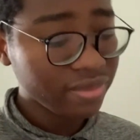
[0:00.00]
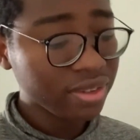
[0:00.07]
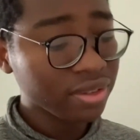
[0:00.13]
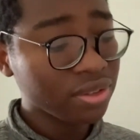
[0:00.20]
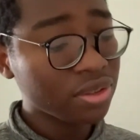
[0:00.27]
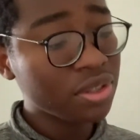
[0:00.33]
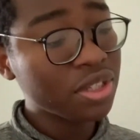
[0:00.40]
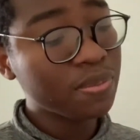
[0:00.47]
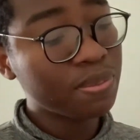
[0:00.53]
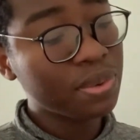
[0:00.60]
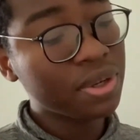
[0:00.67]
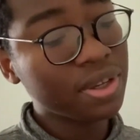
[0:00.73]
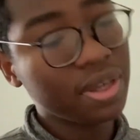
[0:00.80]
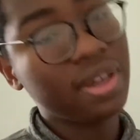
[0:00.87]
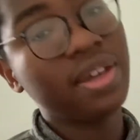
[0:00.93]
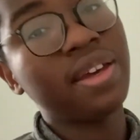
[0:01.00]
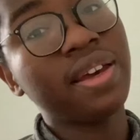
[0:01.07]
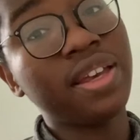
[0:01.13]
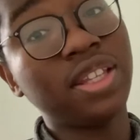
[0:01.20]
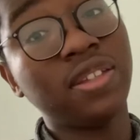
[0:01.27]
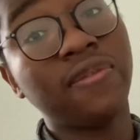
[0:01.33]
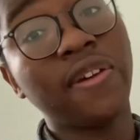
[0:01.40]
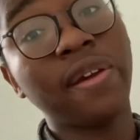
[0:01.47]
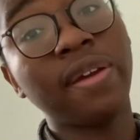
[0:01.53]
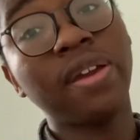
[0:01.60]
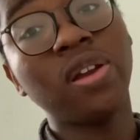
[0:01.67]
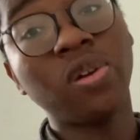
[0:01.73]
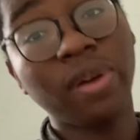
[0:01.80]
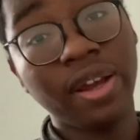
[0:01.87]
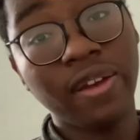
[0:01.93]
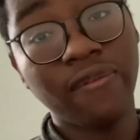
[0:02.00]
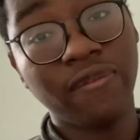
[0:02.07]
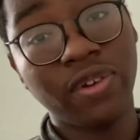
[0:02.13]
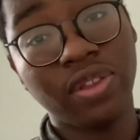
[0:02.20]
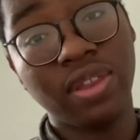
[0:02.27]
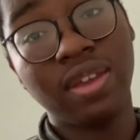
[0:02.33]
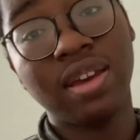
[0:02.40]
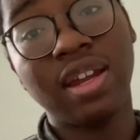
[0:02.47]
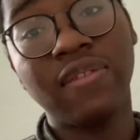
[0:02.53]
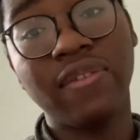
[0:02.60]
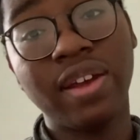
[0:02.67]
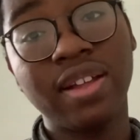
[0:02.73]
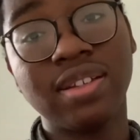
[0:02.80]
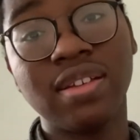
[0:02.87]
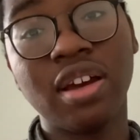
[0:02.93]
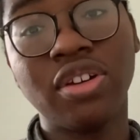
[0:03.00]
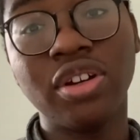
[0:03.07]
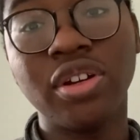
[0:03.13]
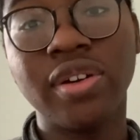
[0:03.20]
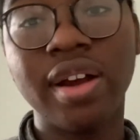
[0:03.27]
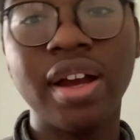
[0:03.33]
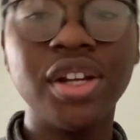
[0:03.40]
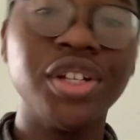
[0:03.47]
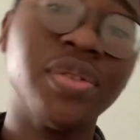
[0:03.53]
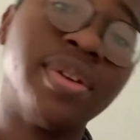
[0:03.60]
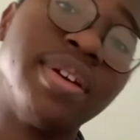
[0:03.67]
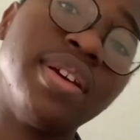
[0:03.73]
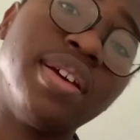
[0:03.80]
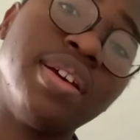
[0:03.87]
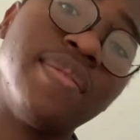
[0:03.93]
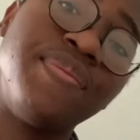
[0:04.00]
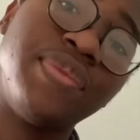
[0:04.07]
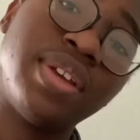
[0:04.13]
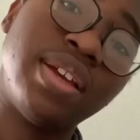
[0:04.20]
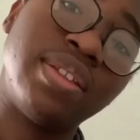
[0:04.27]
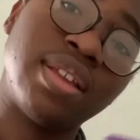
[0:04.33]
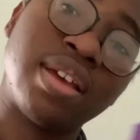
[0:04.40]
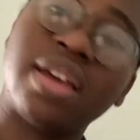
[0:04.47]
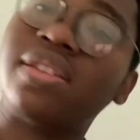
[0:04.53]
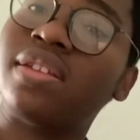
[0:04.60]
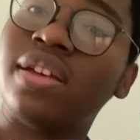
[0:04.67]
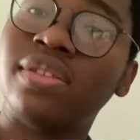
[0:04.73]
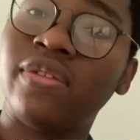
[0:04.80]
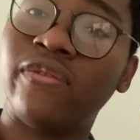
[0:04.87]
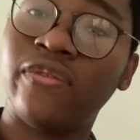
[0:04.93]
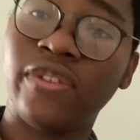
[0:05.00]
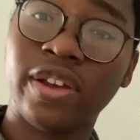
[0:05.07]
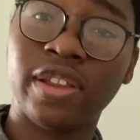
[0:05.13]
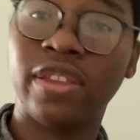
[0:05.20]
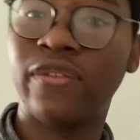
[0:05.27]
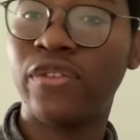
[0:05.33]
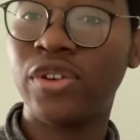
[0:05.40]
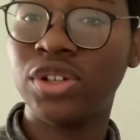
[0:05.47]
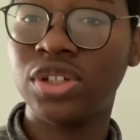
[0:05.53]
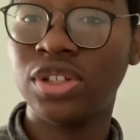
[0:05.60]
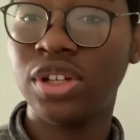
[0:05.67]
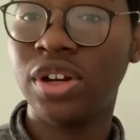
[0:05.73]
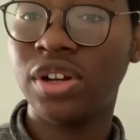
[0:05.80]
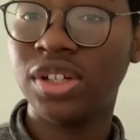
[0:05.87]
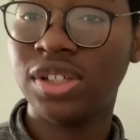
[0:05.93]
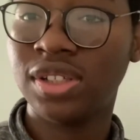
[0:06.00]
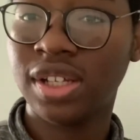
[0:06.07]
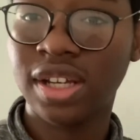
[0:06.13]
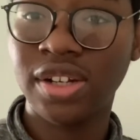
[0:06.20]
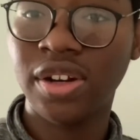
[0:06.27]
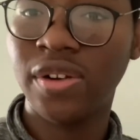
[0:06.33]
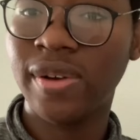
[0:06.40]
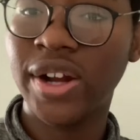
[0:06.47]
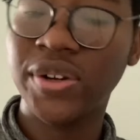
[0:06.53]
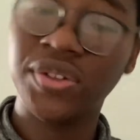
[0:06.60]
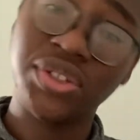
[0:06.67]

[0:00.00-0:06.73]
So this book is very great for the advanced undergraduate and like the first year, second year graduate